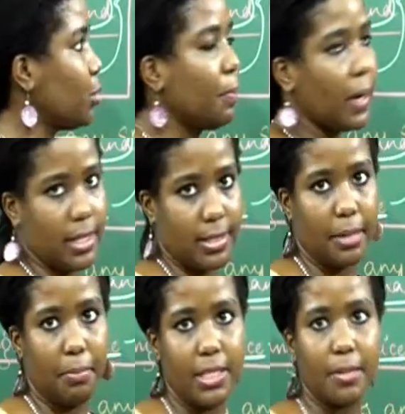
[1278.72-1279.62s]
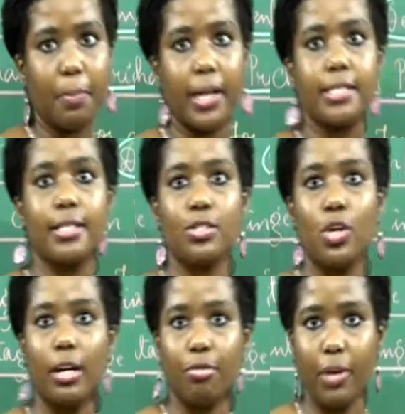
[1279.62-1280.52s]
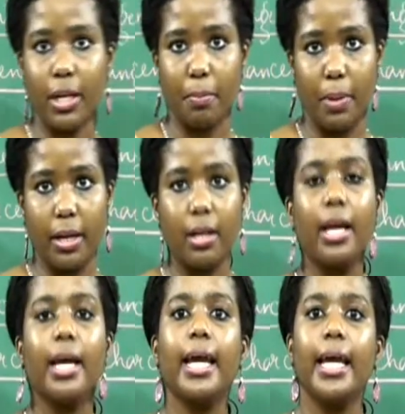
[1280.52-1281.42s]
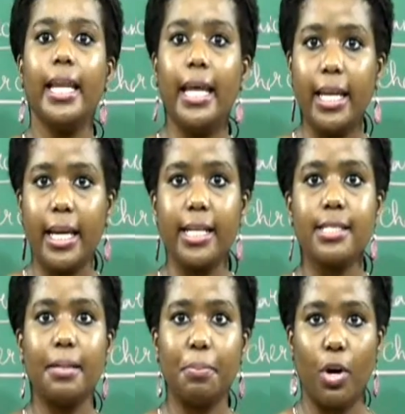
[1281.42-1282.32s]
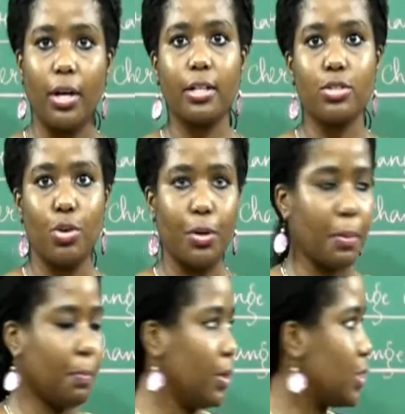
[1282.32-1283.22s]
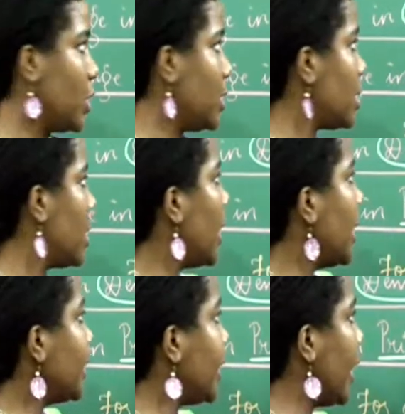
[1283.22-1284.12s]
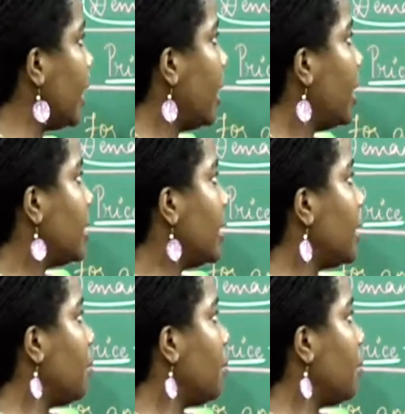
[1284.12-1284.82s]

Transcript: to the price. That means the price does not affect the buyer. In any case, the product is going to be purchased. Then the